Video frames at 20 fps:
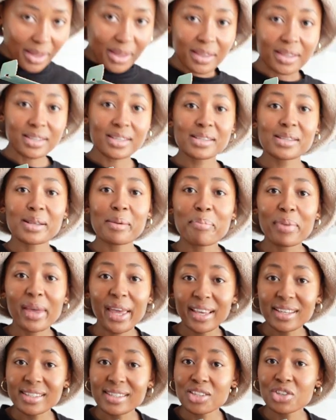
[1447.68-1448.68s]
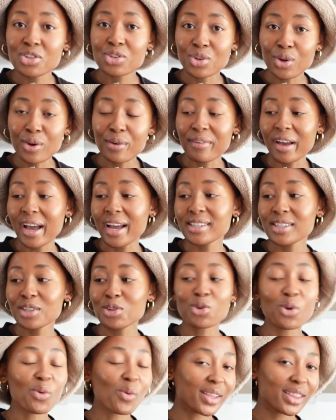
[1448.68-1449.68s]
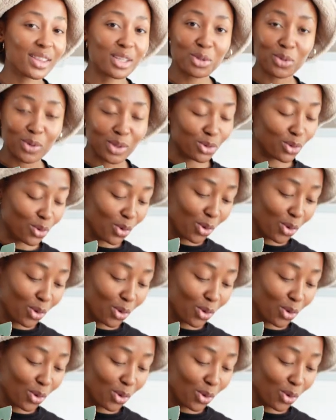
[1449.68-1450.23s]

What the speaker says: This is a paste server. I didn't know what this was